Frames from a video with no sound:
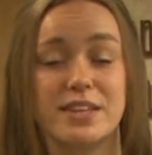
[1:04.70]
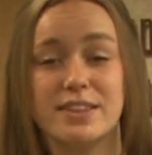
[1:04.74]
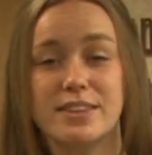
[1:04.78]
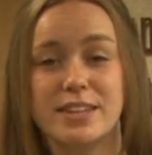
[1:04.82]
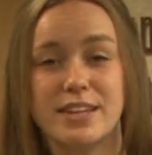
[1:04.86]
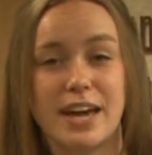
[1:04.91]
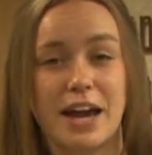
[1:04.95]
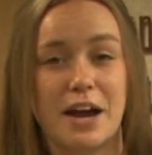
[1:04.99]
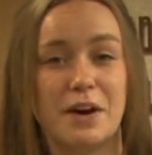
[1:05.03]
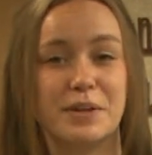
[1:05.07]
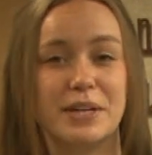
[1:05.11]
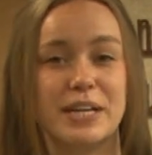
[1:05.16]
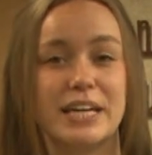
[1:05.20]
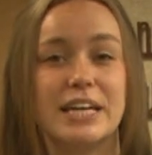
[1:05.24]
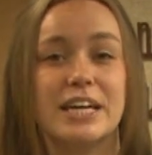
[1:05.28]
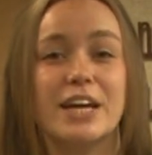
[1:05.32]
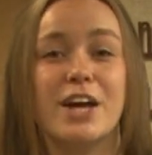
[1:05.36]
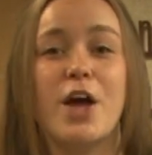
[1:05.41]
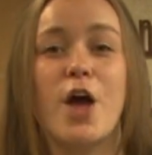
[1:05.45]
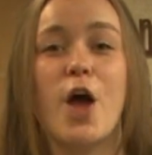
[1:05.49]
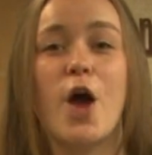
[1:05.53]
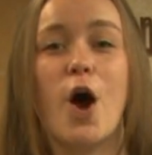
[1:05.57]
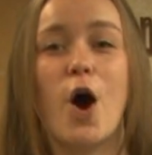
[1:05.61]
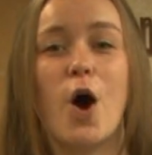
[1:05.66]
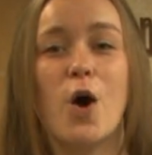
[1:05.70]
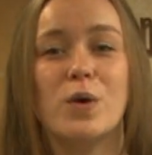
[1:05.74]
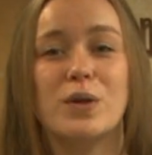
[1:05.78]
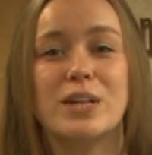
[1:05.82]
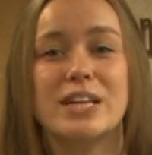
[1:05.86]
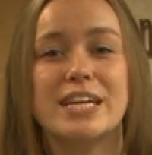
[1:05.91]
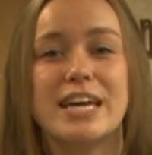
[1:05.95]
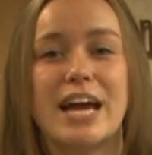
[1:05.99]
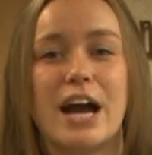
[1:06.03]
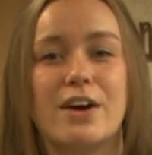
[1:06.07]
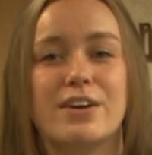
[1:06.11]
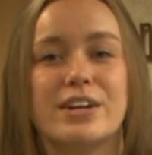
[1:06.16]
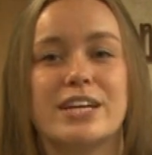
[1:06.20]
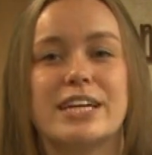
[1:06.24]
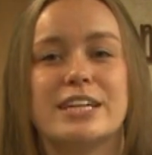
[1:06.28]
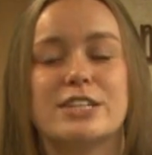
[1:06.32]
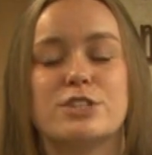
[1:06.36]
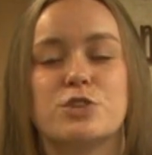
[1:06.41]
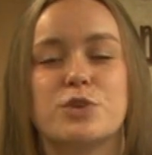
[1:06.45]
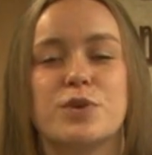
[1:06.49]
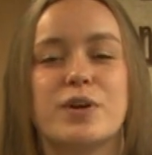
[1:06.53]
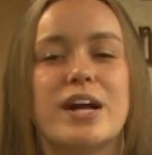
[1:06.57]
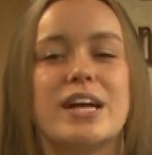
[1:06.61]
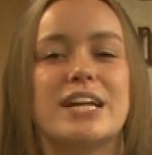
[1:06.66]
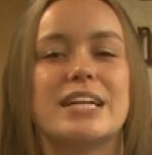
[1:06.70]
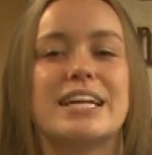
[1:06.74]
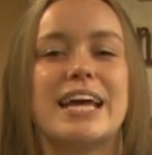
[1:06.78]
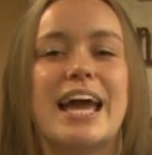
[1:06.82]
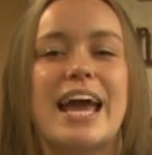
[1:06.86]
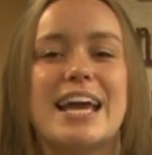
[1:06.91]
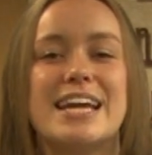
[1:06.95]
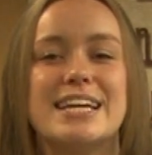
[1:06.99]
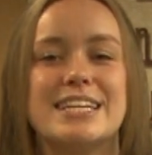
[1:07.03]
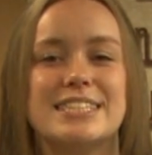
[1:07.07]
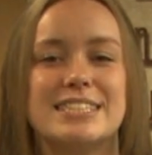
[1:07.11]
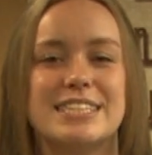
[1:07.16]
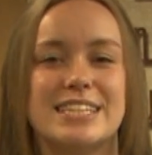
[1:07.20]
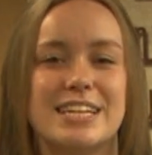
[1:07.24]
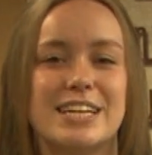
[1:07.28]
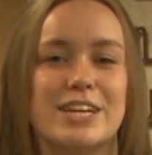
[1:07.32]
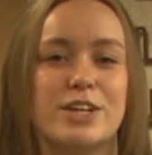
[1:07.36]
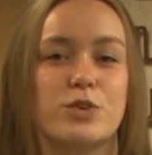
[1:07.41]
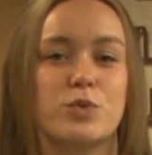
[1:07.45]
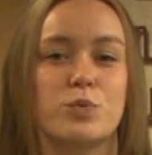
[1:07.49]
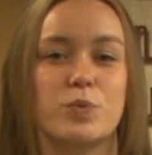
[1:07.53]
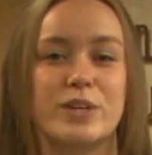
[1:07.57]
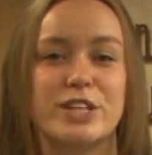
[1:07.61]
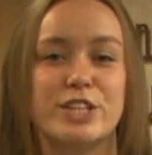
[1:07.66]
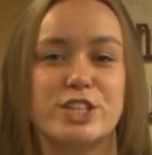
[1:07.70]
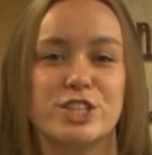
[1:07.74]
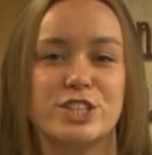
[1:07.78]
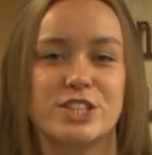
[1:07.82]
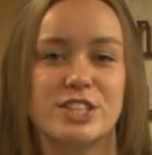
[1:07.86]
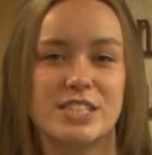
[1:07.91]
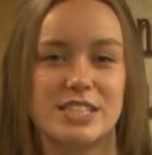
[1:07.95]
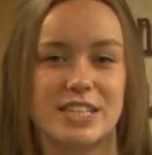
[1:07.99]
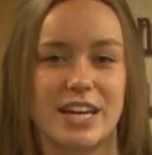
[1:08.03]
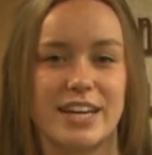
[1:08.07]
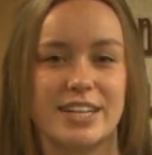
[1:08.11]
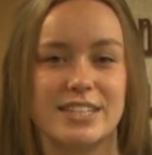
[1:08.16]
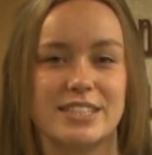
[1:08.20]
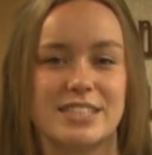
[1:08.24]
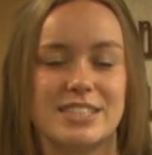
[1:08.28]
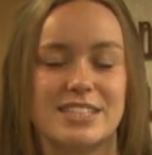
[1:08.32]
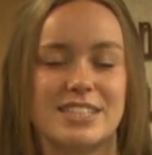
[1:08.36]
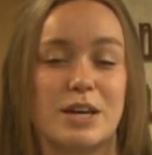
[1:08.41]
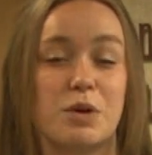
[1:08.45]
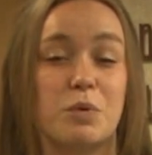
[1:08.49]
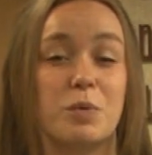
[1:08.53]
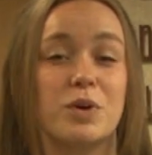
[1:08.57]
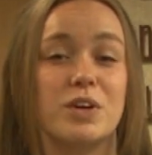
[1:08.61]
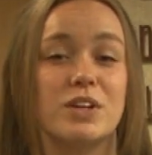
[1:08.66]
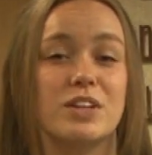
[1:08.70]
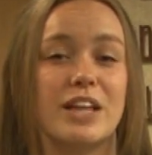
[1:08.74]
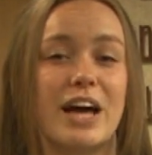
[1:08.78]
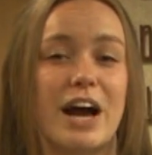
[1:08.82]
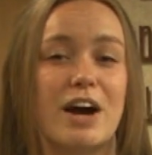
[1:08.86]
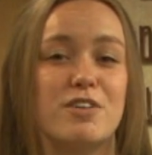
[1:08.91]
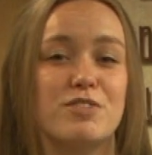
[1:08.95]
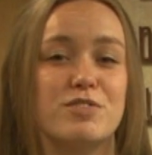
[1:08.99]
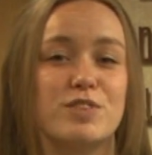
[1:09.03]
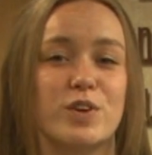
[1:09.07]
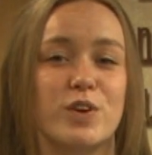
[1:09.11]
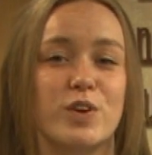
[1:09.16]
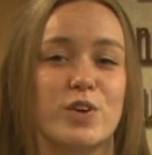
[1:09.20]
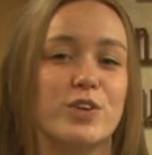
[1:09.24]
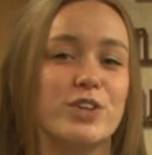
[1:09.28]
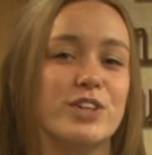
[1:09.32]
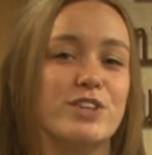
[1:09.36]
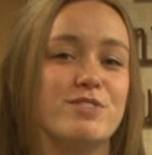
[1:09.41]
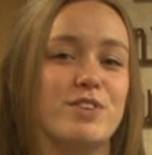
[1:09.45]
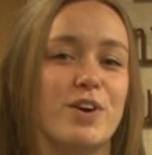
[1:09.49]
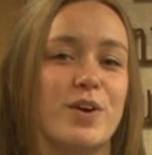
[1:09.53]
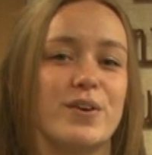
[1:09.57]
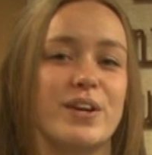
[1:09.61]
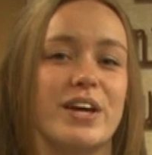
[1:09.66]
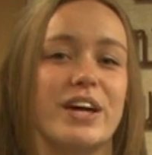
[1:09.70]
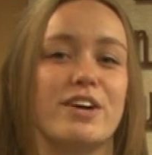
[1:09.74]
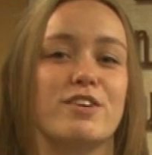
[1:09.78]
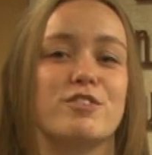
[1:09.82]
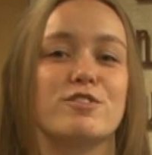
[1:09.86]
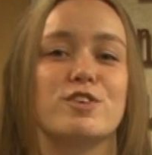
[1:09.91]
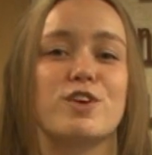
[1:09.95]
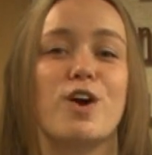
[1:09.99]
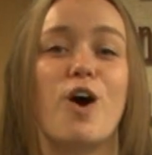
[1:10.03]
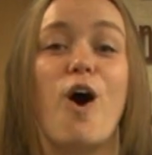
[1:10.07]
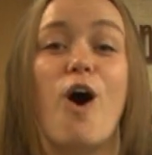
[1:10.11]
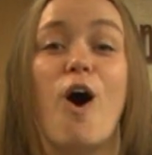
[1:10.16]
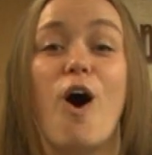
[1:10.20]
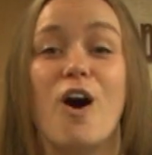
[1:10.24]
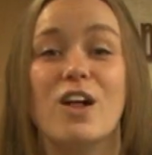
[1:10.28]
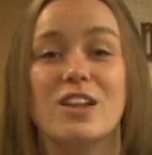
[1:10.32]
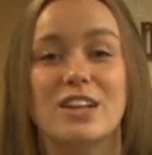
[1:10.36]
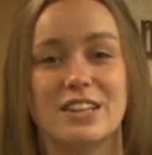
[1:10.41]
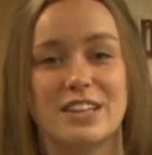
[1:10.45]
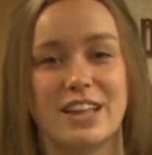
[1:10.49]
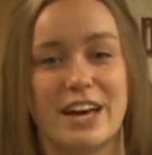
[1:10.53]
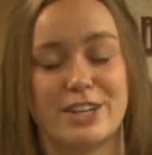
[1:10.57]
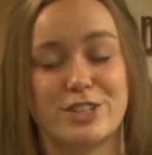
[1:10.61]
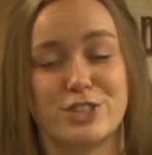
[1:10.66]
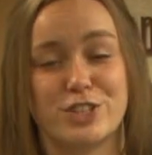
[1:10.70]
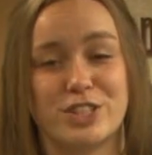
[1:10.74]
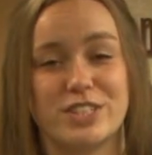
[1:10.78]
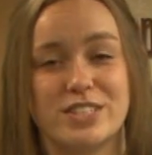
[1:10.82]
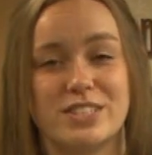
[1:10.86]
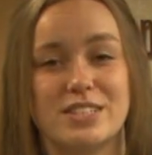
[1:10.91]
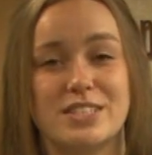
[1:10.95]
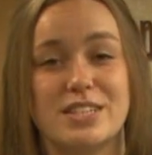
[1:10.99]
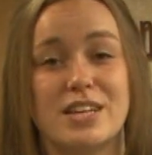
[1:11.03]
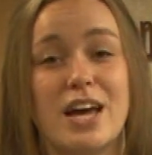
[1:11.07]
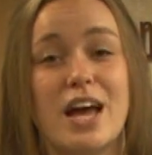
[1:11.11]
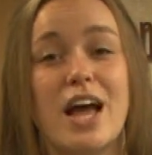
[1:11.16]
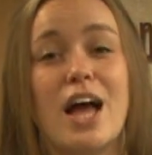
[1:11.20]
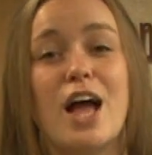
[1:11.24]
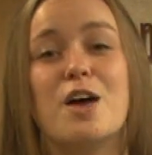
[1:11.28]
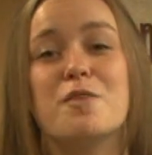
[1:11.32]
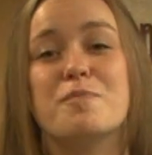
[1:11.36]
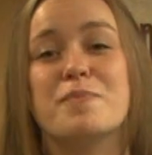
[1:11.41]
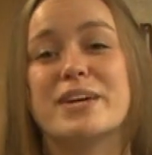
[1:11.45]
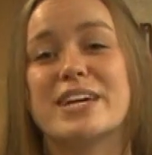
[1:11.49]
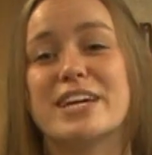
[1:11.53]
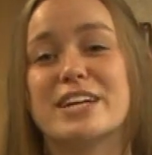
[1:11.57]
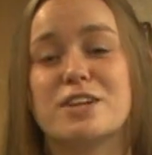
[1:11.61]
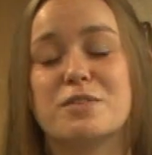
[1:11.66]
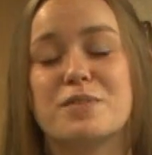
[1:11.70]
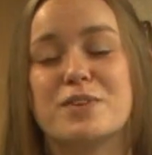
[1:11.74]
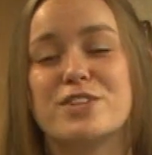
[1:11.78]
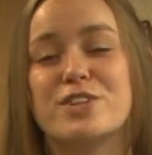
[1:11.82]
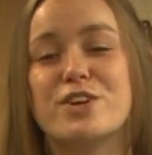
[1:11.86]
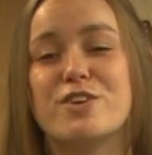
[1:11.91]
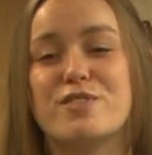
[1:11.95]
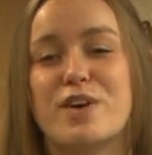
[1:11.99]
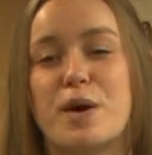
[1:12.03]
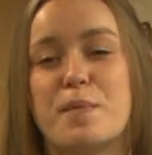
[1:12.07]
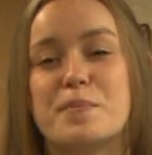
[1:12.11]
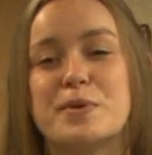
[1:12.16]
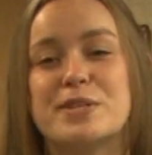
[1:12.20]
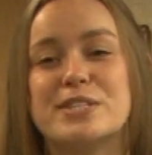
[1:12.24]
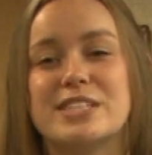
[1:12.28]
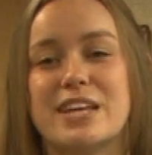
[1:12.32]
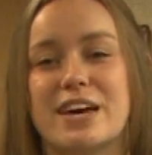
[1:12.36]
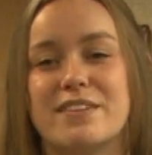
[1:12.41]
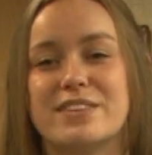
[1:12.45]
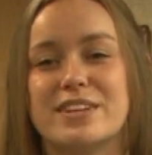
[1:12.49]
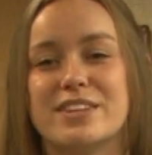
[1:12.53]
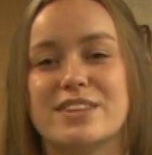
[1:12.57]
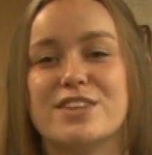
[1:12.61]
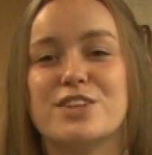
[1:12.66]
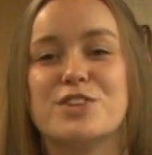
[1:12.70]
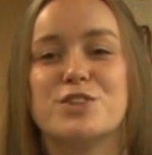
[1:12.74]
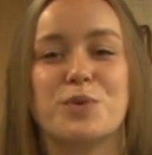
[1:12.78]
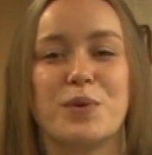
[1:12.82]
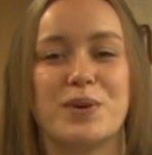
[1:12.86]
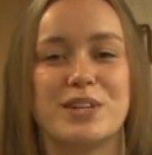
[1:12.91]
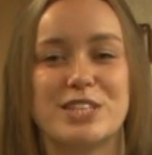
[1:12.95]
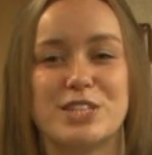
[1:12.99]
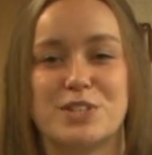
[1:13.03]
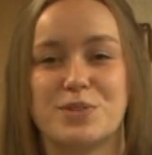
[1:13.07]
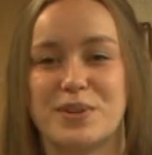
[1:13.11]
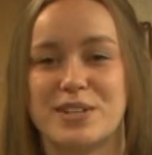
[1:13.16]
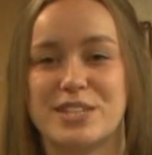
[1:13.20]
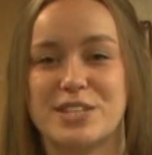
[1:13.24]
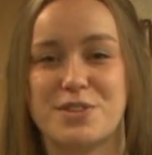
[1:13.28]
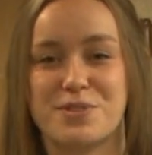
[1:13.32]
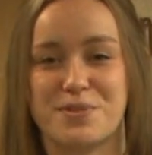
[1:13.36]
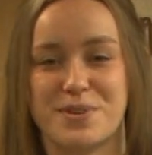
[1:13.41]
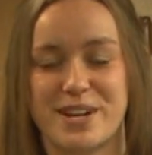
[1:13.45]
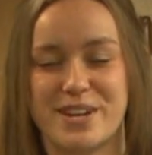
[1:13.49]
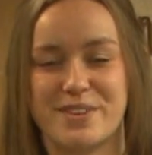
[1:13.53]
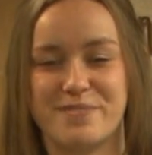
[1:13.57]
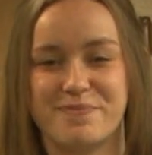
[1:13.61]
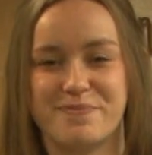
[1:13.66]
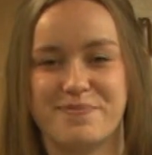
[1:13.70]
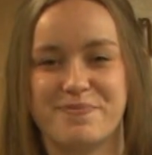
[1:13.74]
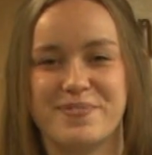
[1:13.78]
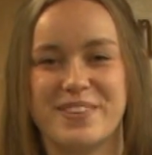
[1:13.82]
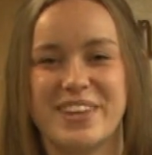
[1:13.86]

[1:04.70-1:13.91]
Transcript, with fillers: within the county, Oakland County has created eighteen regional sites that will allow for early voting for all elections, beginning with November seventh, twenty twenty-three.